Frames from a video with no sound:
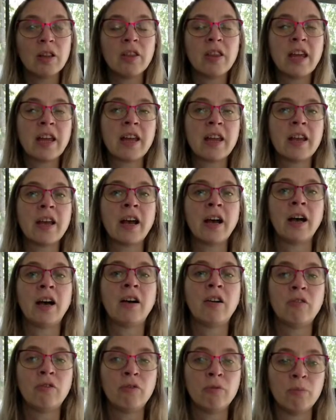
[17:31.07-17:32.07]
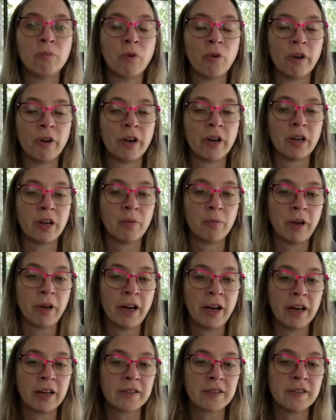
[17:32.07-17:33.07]
they can have more
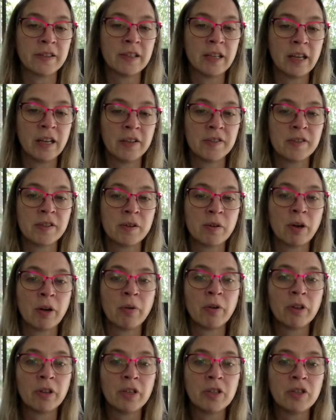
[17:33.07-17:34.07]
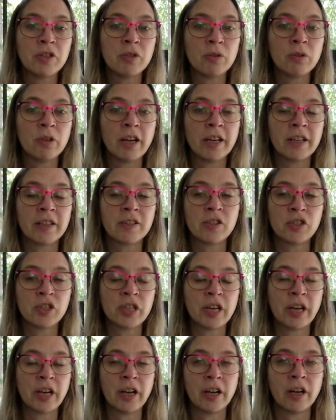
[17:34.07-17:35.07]
impact. And so I really do like to
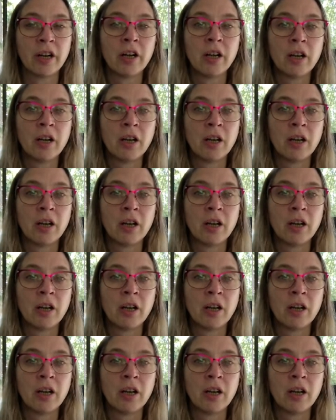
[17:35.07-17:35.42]
share